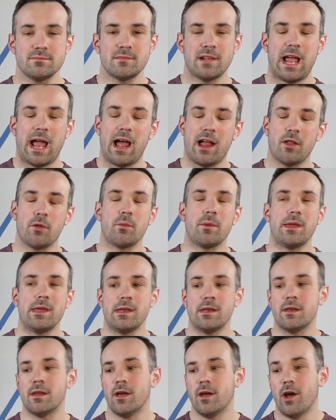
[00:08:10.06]

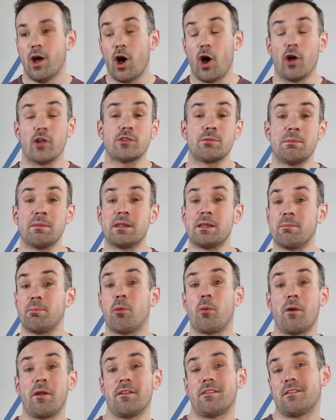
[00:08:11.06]
Halloween ultimately
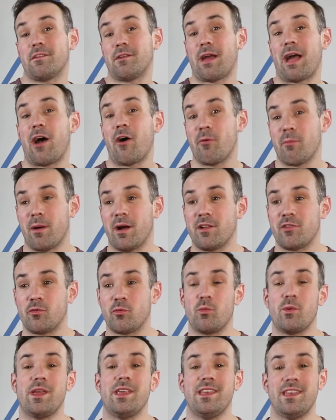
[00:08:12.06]
points to how much
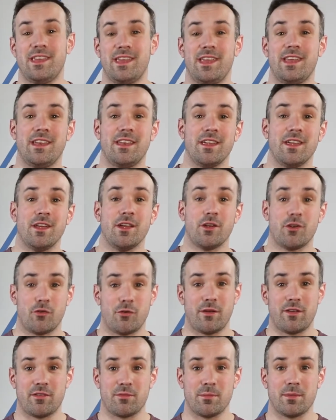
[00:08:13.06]
we need
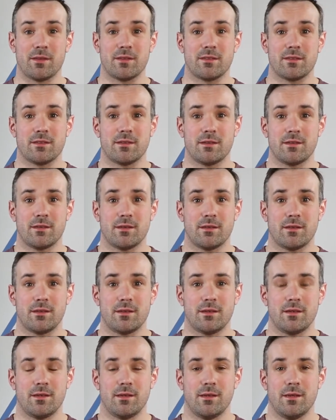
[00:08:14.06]
Christmas.
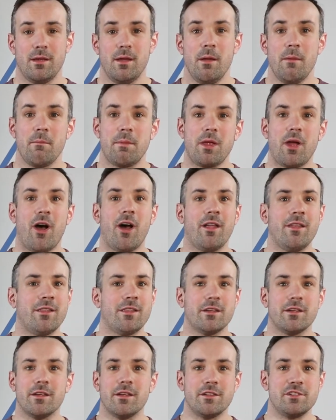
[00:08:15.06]
Beyond
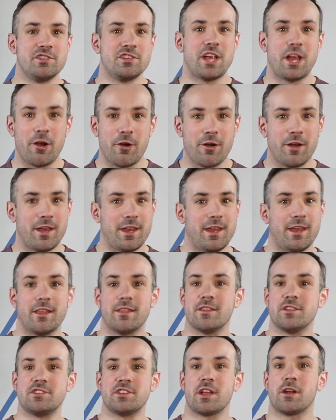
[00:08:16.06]
the charity
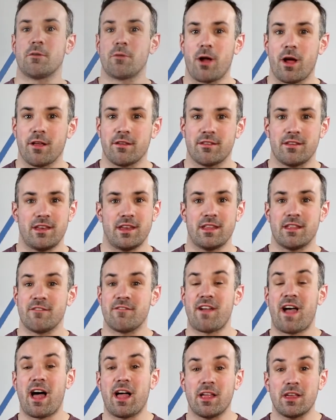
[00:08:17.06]
and the generosity and the
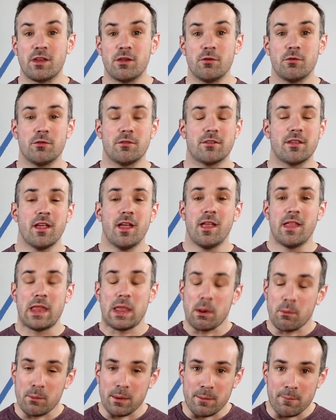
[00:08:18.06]
values
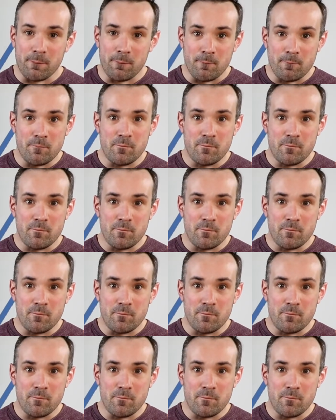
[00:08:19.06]
that we